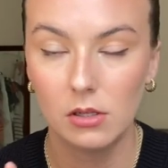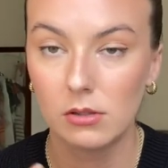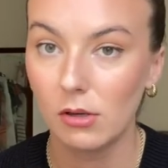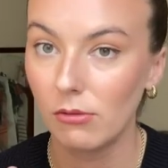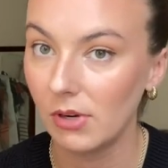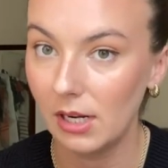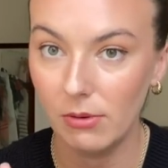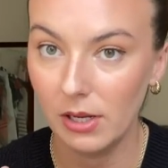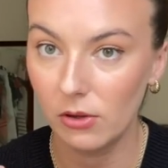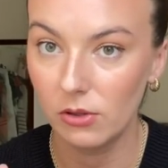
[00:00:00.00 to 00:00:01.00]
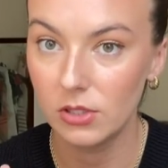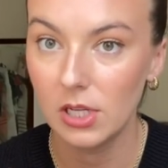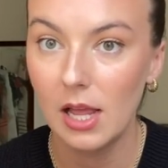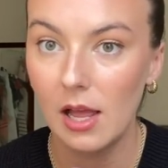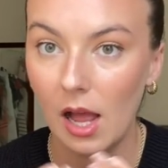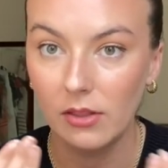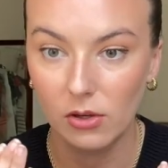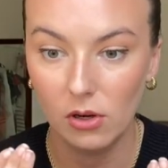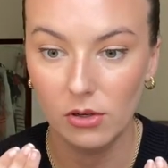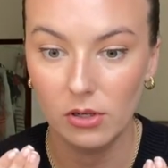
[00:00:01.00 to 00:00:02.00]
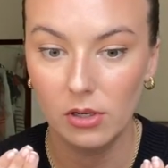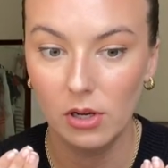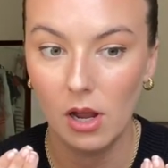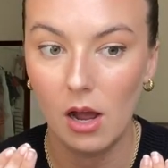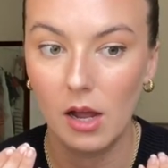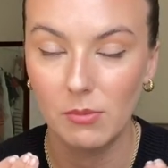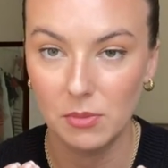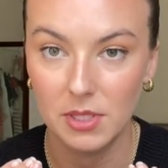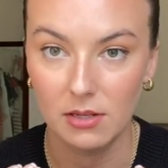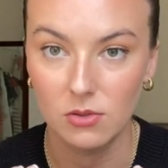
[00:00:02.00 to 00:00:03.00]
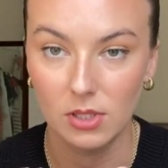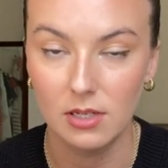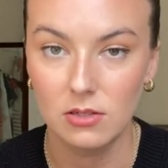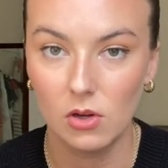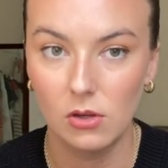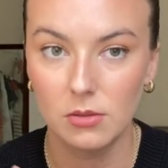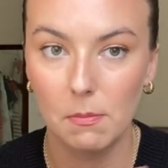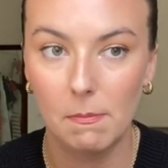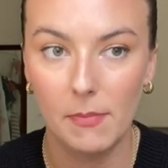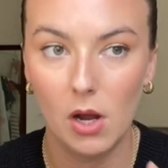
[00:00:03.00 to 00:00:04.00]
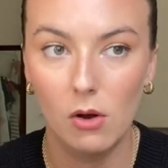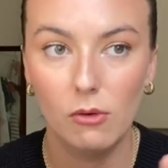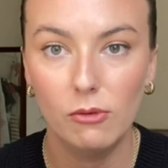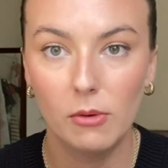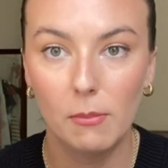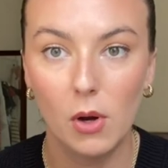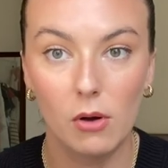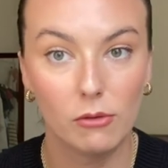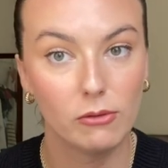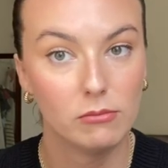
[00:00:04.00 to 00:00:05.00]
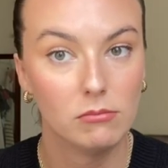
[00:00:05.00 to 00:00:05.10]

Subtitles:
They're really, really good. And the color I'm obsessed with is called Mauve, Mauve,